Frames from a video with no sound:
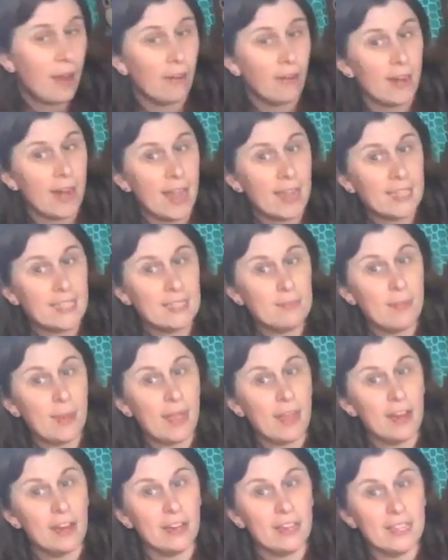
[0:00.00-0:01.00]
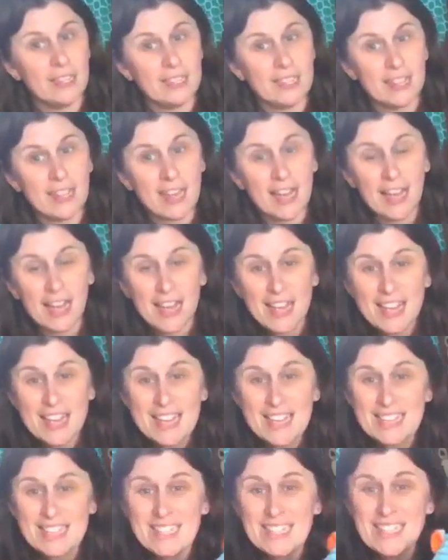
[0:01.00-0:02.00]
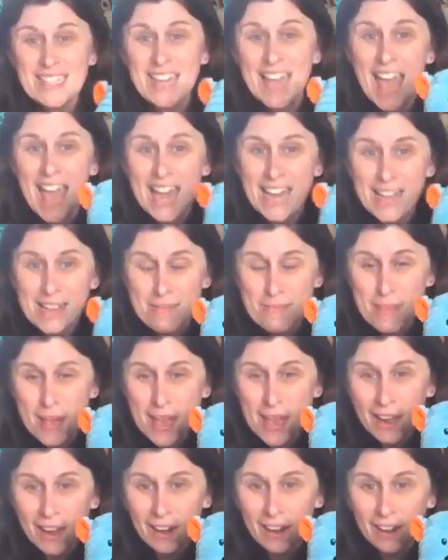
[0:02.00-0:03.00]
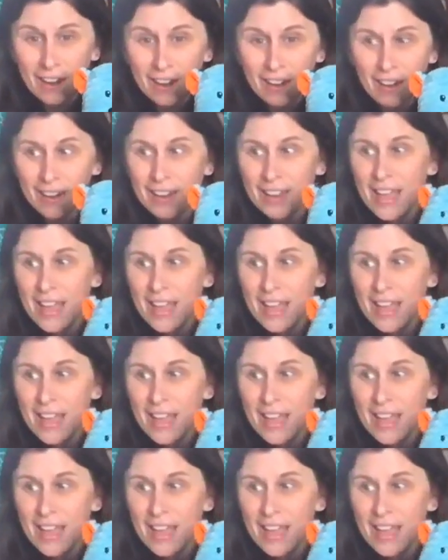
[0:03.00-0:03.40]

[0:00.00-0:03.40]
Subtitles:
Next bear is the teddy bear.